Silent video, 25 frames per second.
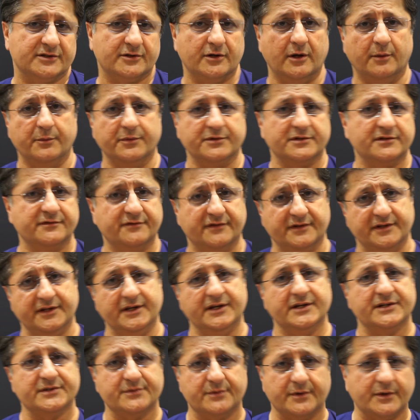composite
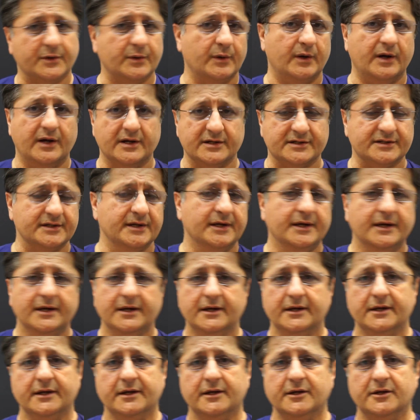veneers requires
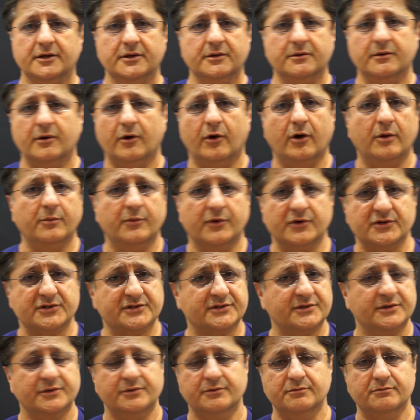
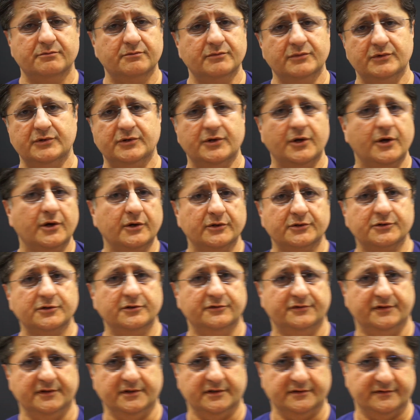almost no
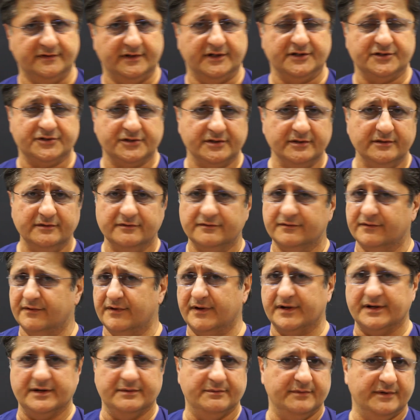tooth intervention,
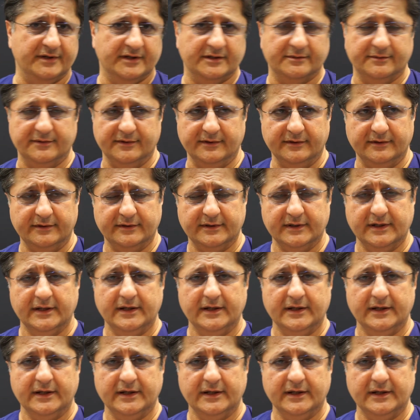very minimal,